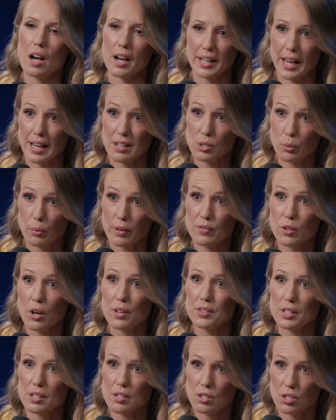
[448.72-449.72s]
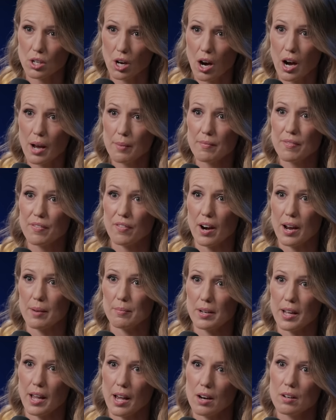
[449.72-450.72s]
Okay, so we've got this time
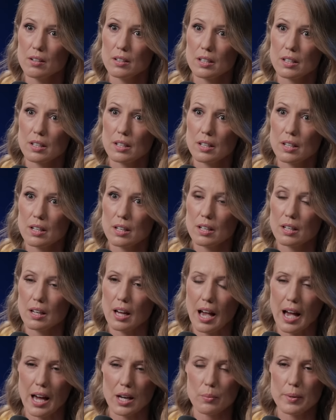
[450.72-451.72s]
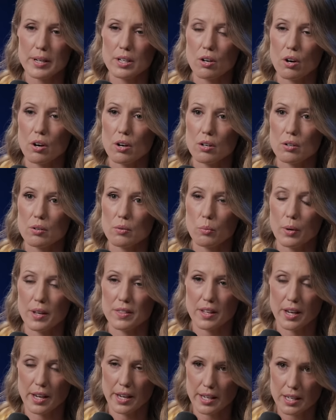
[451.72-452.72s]
frame now. How do we know
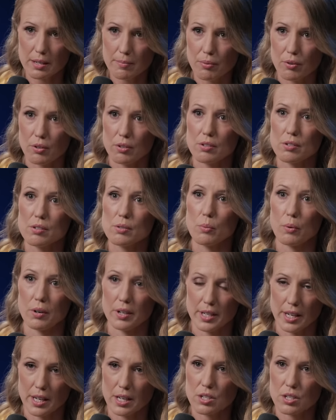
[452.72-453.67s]
when the Hebrews were in